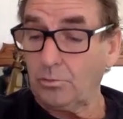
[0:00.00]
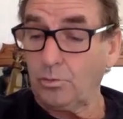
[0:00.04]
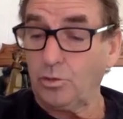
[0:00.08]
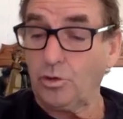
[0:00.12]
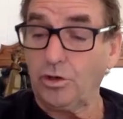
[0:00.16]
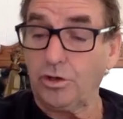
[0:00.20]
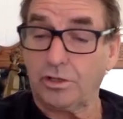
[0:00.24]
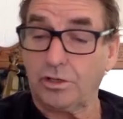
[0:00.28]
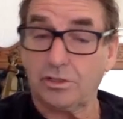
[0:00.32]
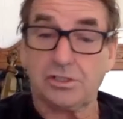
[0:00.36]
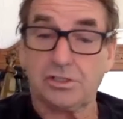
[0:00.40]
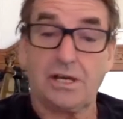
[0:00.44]

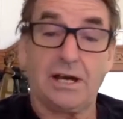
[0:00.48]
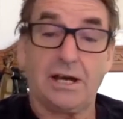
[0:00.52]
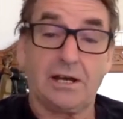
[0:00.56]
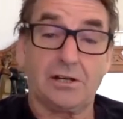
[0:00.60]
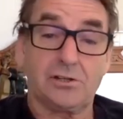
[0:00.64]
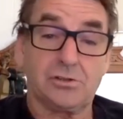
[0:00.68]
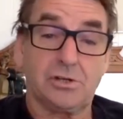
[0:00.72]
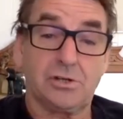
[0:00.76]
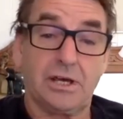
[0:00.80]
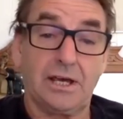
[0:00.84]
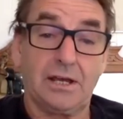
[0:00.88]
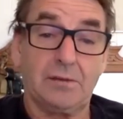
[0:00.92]
work as hard
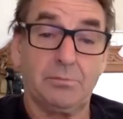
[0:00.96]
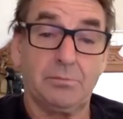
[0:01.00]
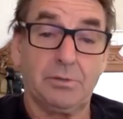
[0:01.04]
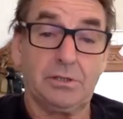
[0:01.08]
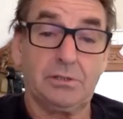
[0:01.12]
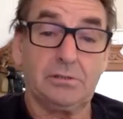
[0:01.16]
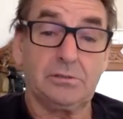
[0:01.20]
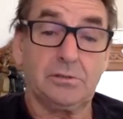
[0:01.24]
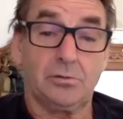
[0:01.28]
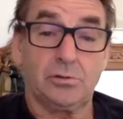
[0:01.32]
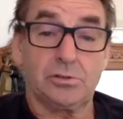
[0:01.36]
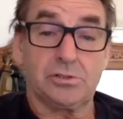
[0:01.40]
as I had
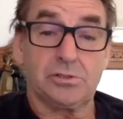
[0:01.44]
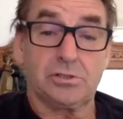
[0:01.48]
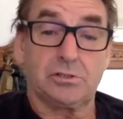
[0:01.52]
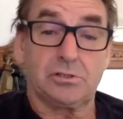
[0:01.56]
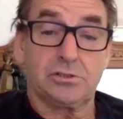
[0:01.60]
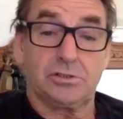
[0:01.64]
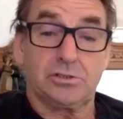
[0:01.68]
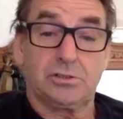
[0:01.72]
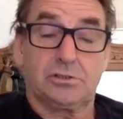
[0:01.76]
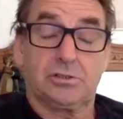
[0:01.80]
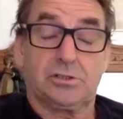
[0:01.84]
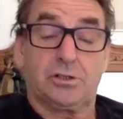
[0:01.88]
been. I wasn't as